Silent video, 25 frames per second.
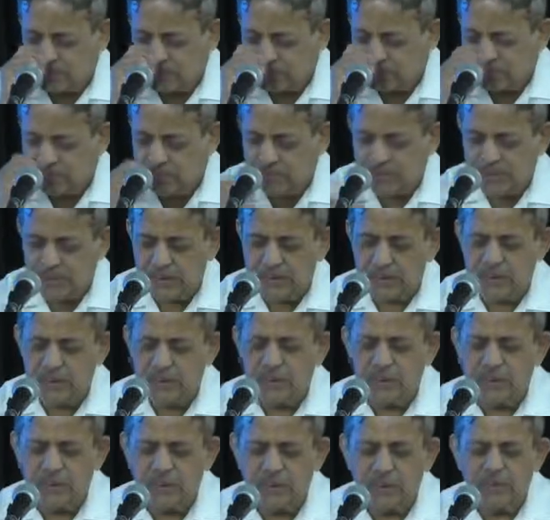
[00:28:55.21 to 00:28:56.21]
Every day
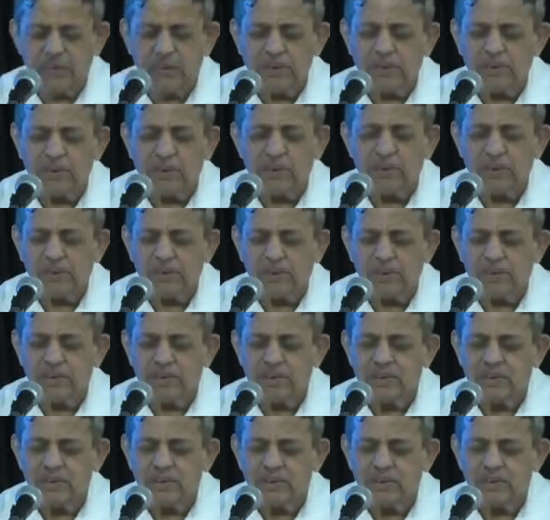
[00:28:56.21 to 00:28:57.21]
start giving
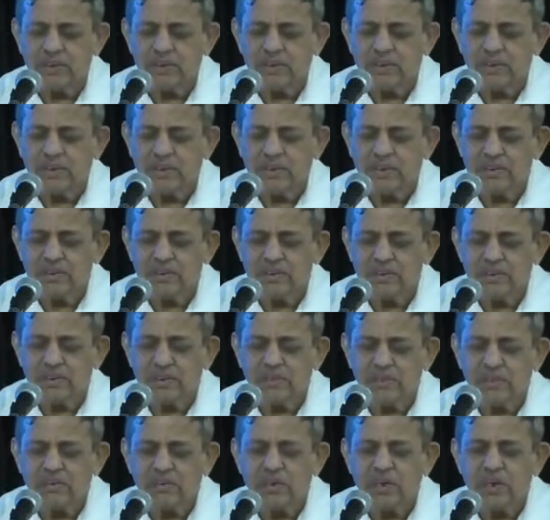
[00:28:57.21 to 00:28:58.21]
something
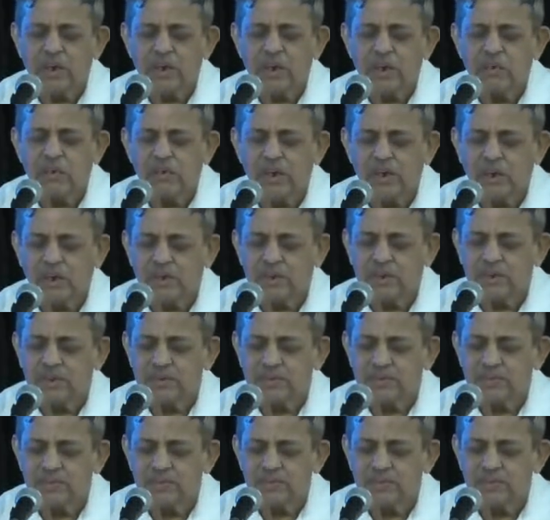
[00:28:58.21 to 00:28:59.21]
that will ennoble
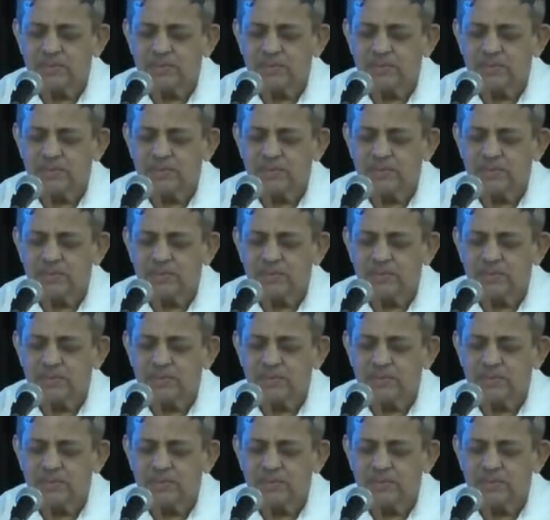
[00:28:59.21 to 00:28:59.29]
us.